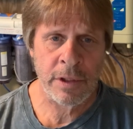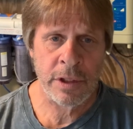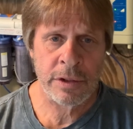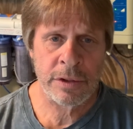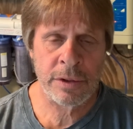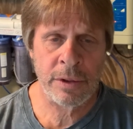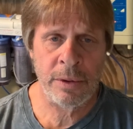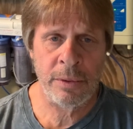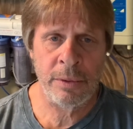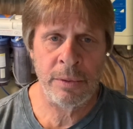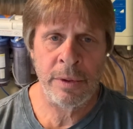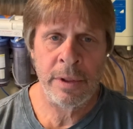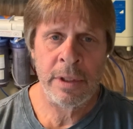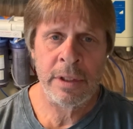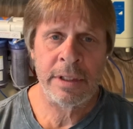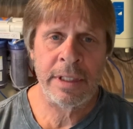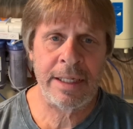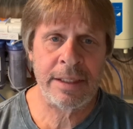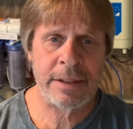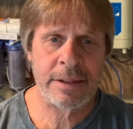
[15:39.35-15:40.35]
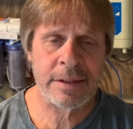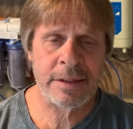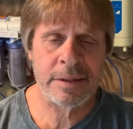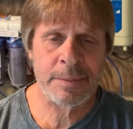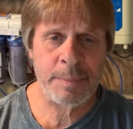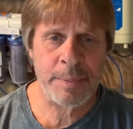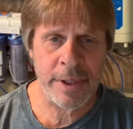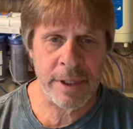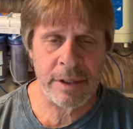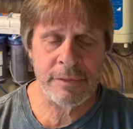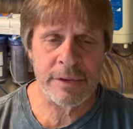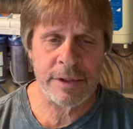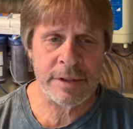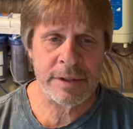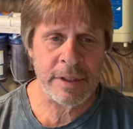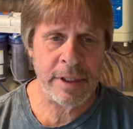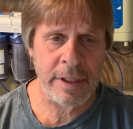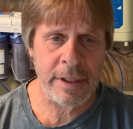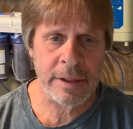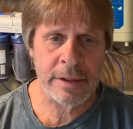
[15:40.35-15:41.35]
So that's as big of a
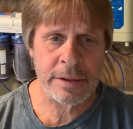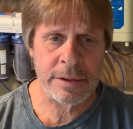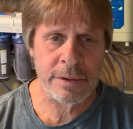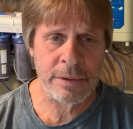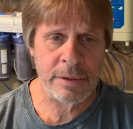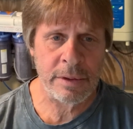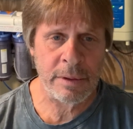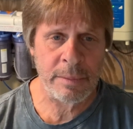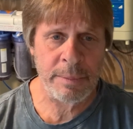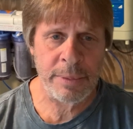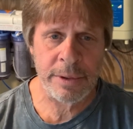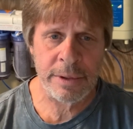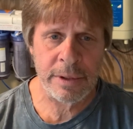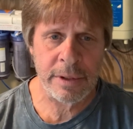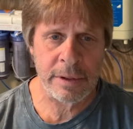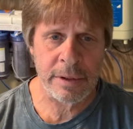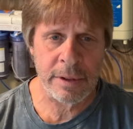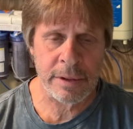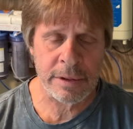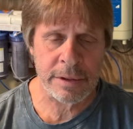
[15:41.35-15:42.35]
tank as you could put in there.